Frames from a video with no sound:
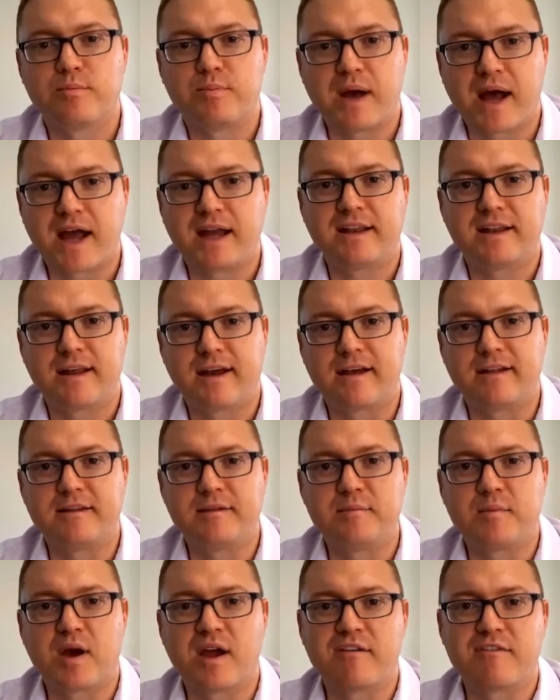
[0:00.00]
bar
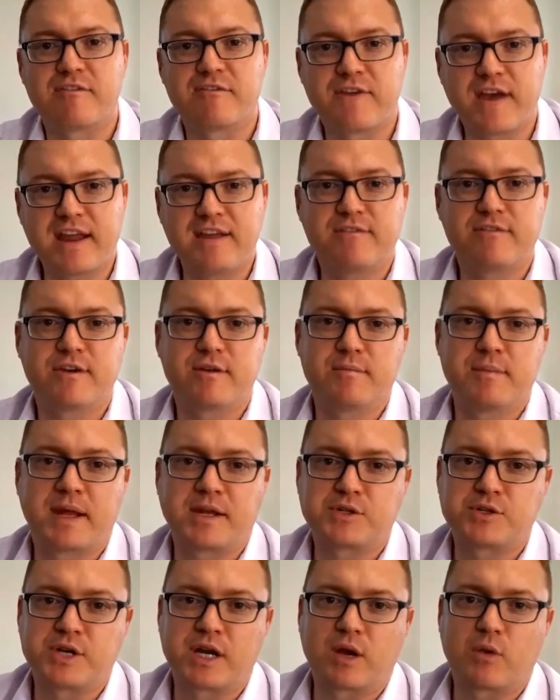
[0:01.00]
none, my favorite
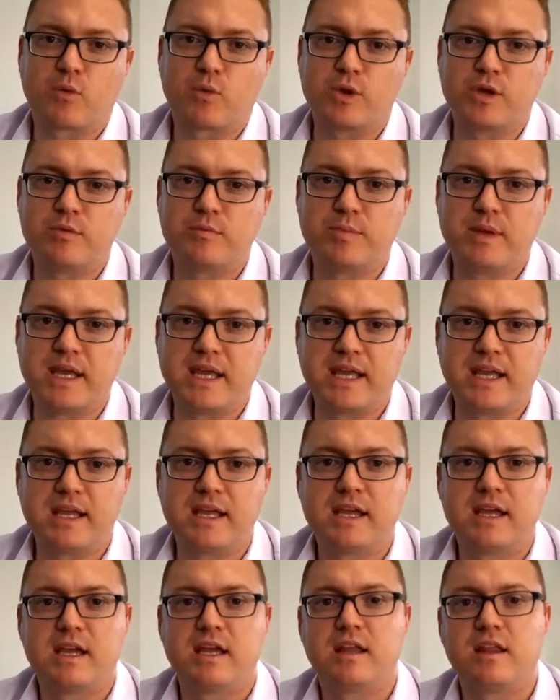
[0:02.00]
metric would
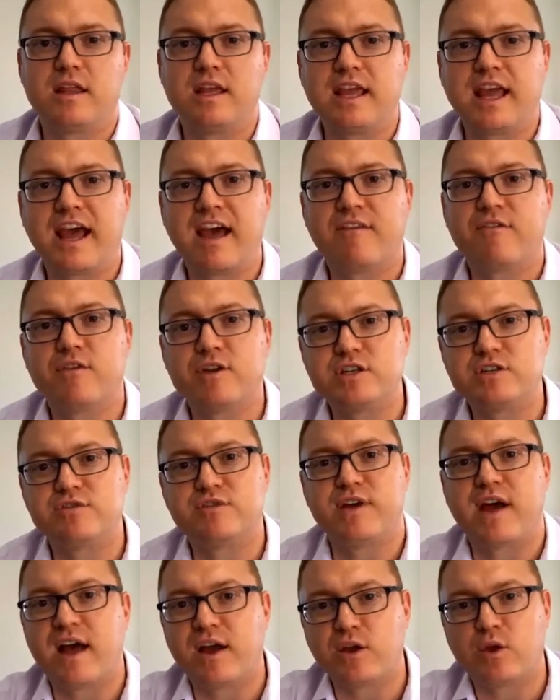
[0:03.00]
be the average
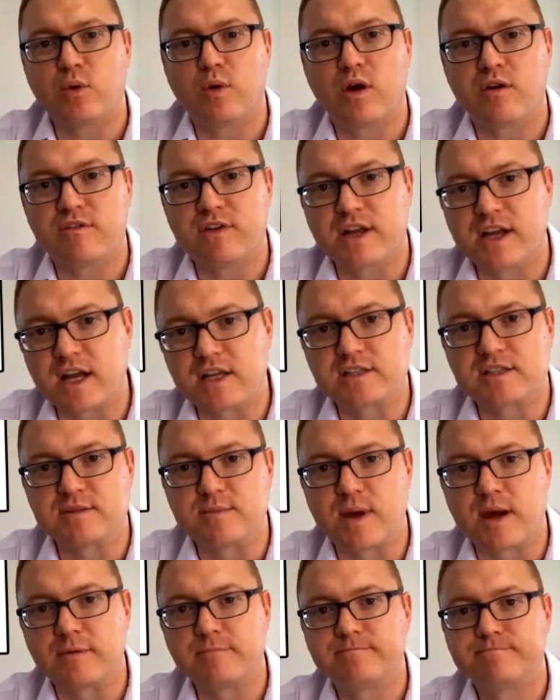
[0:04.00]
value of a
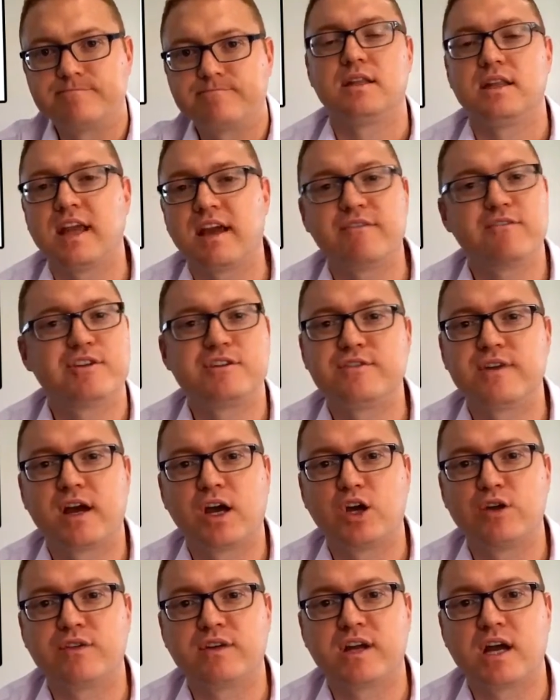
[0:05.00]
customer. The average
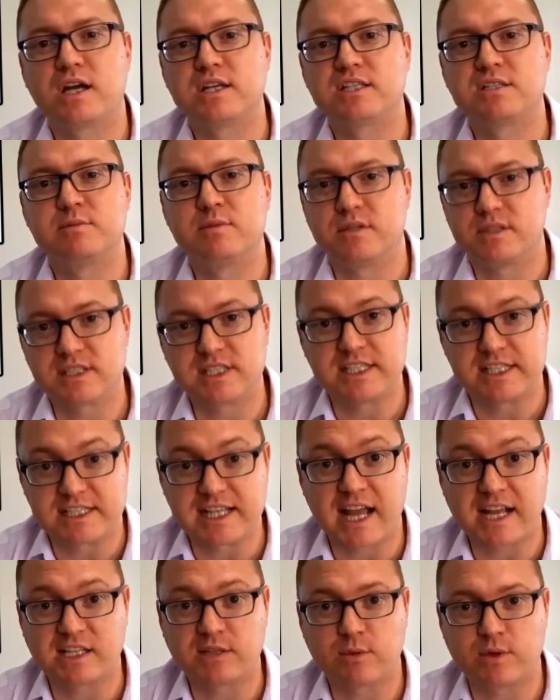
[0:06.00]
value of a customer is
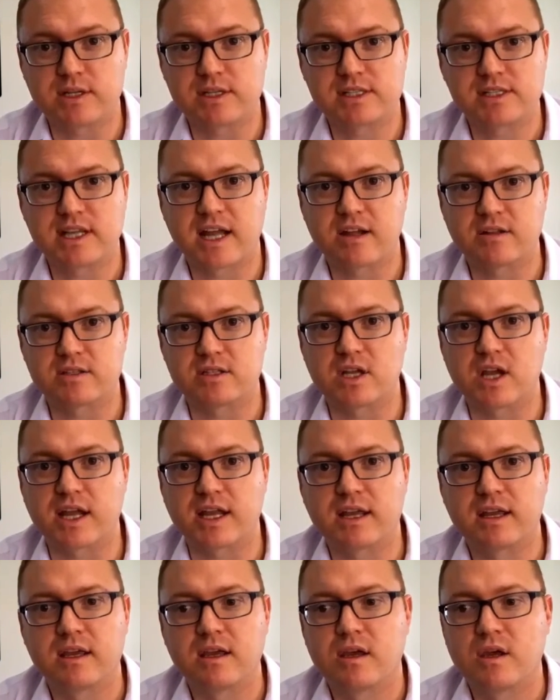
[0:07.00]
exactly what it sounds
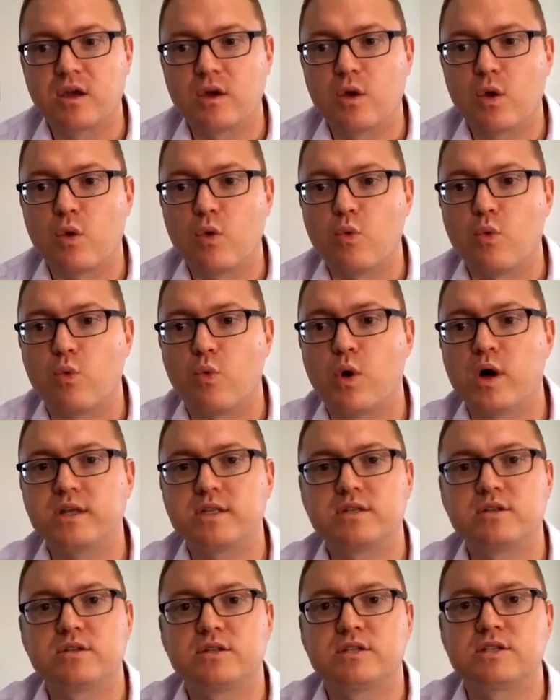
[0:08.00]
like.
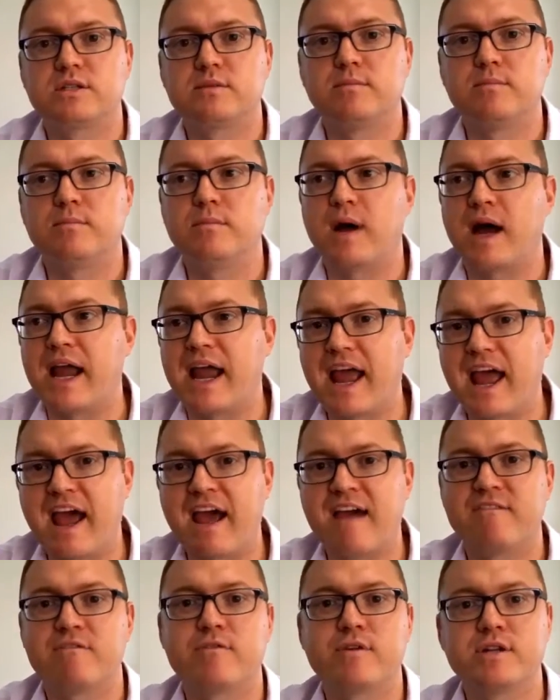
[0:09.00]
What does my
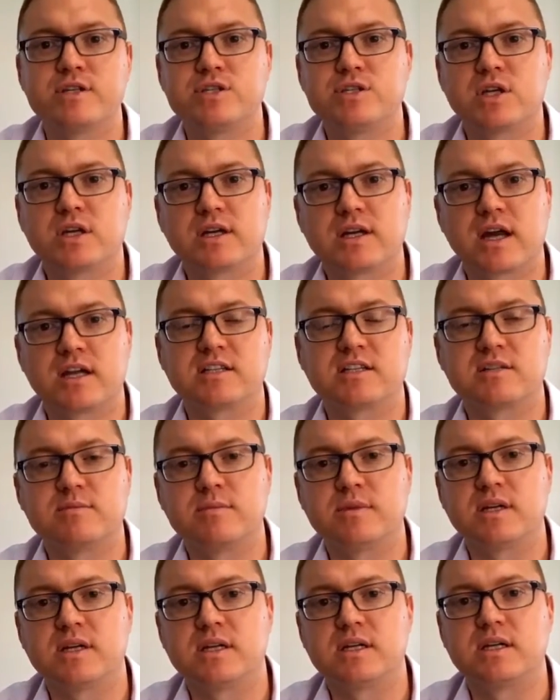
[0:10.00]
average
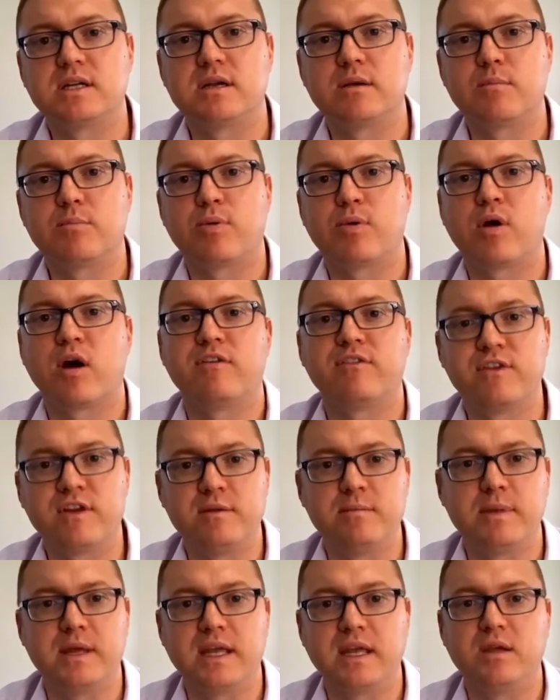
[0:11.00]
customer
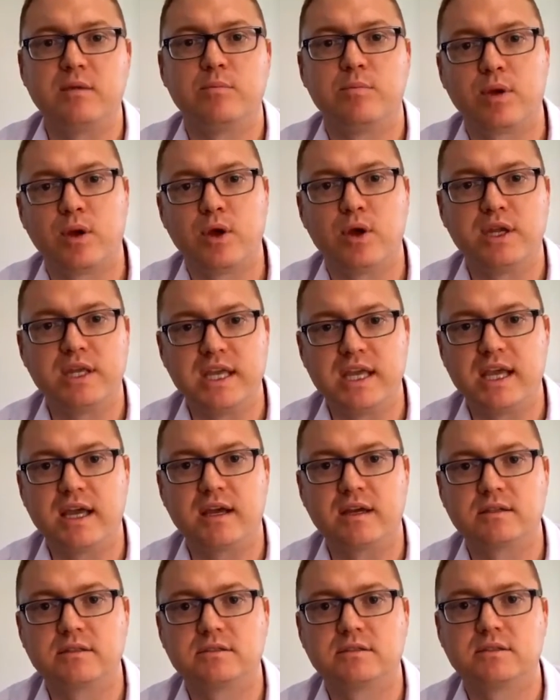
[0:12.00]
profit me per
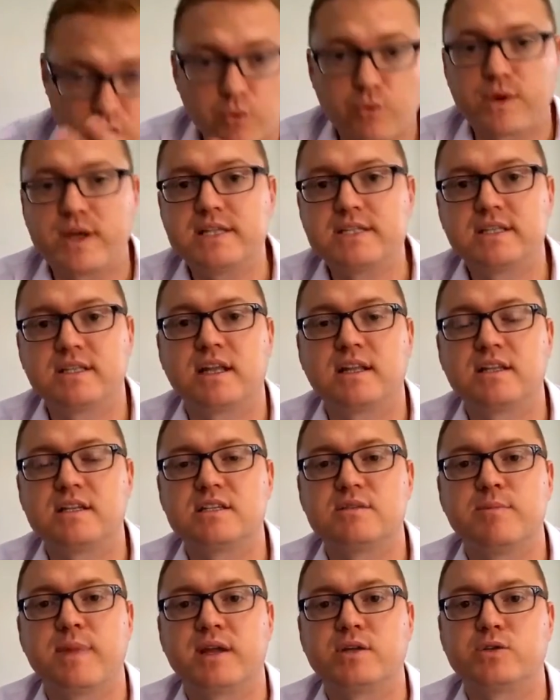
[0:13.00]
year? The reason that
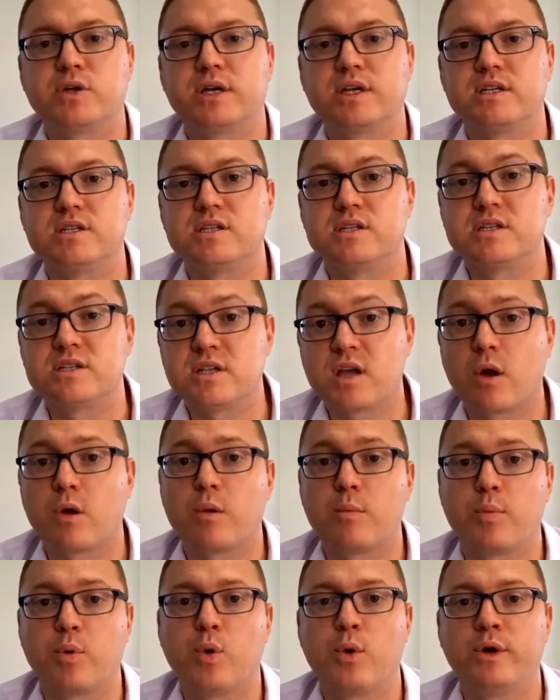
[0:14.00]
this metric is so
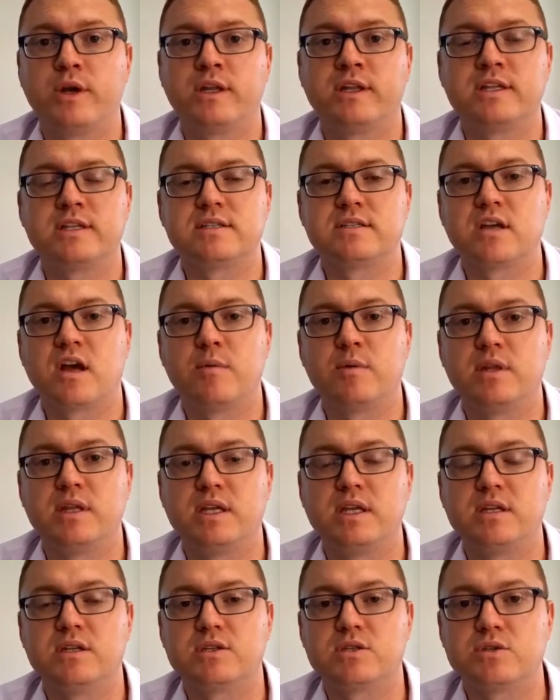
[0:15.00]
important at this time of
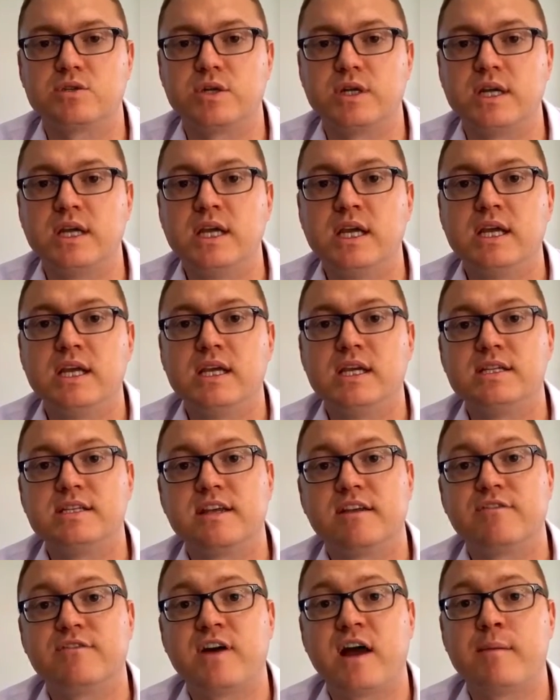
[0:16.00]
the industry is
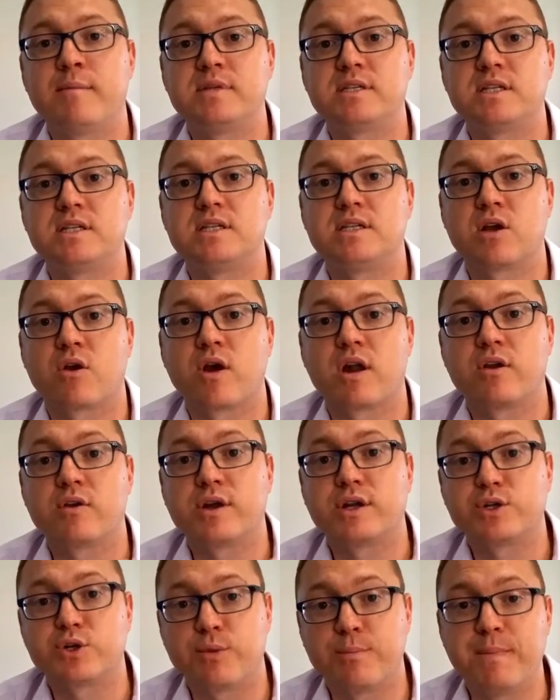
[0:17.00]
that pharmacies are under
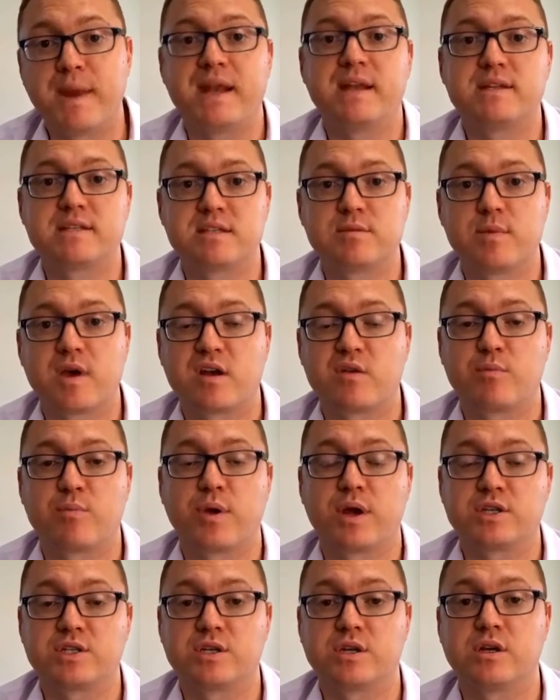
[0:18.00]
a tremendous amount of
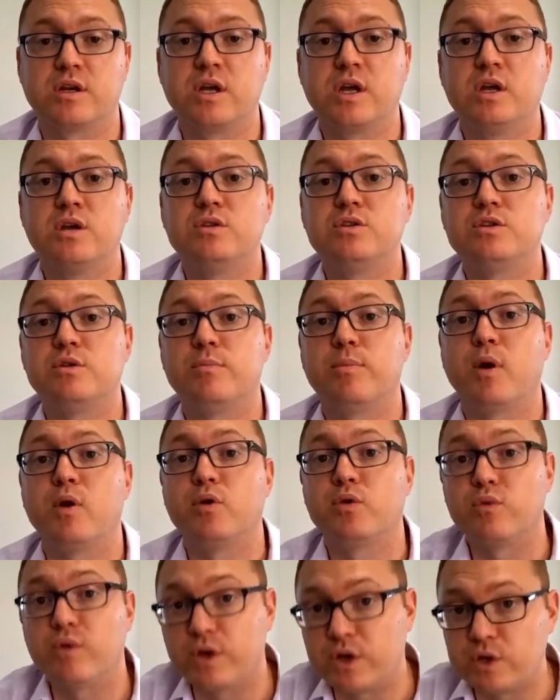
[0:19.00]
pressure to
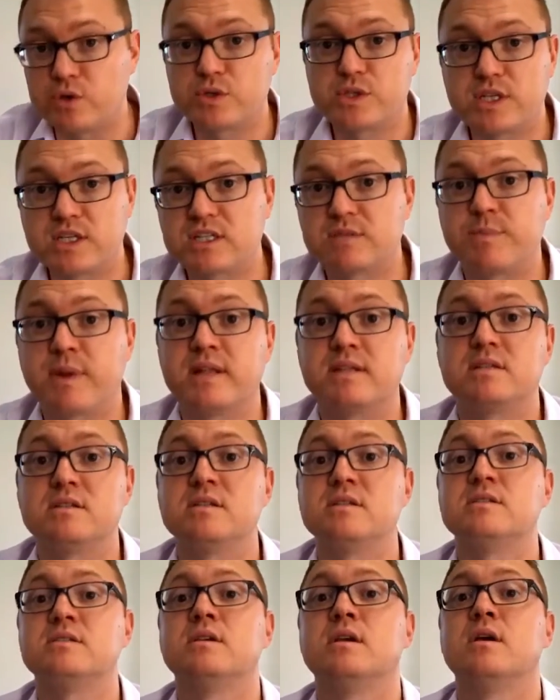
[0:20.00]
both reduce
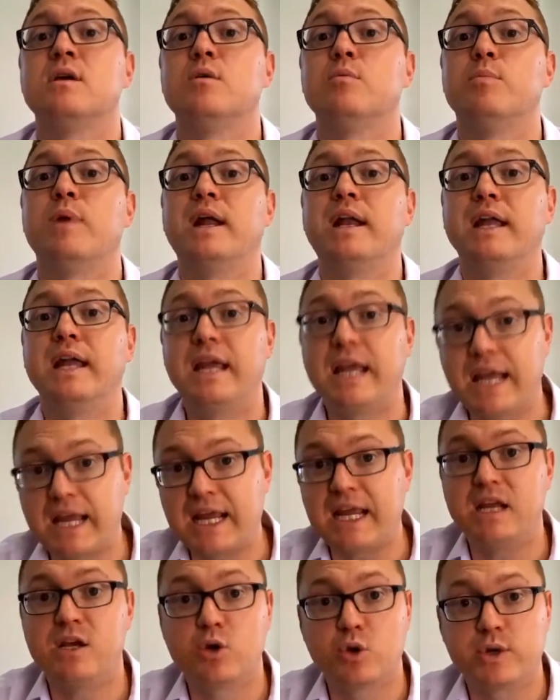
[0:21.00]
expenses but
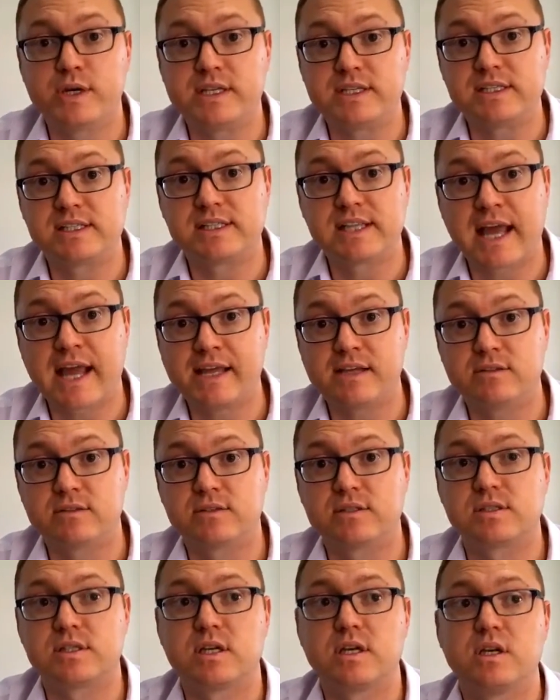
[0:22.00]
increase
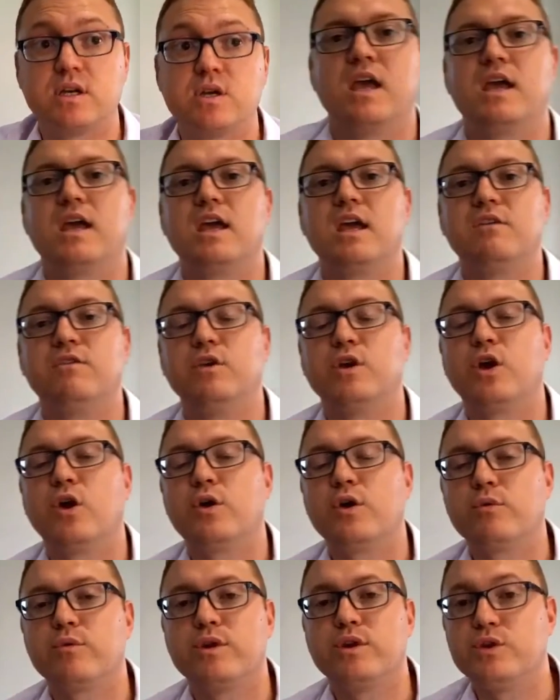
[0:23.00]
sales. If you're
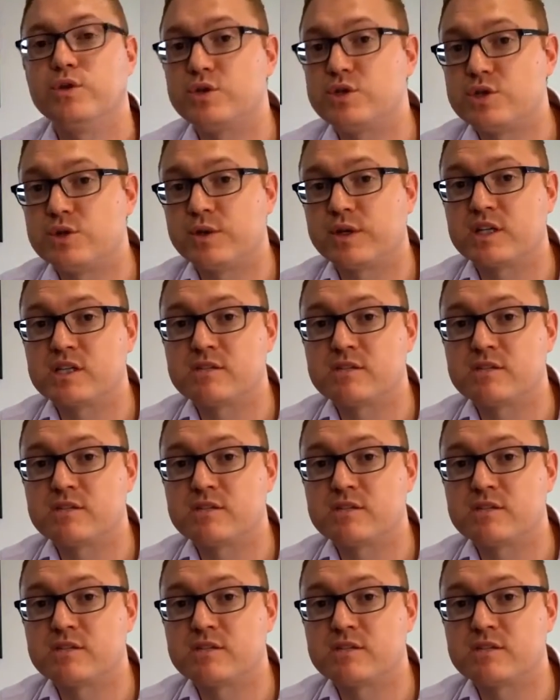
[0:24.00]
going to reduce your